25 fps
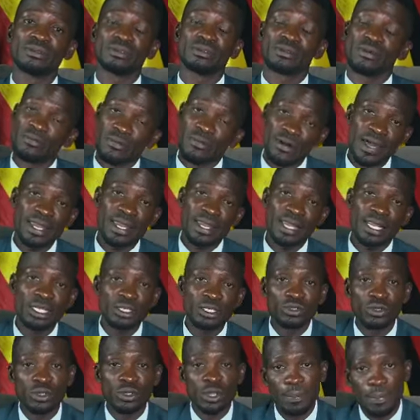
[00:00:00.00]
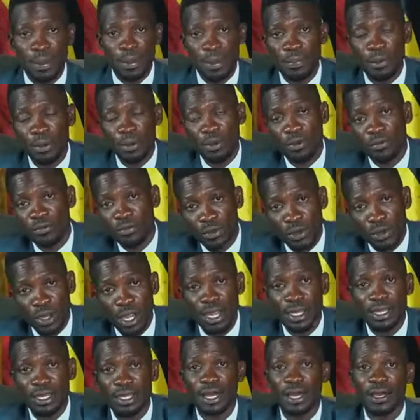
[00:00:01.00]
So finally, to the people of
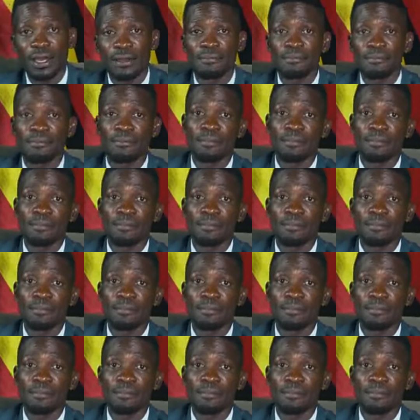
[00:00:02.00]
Uganda,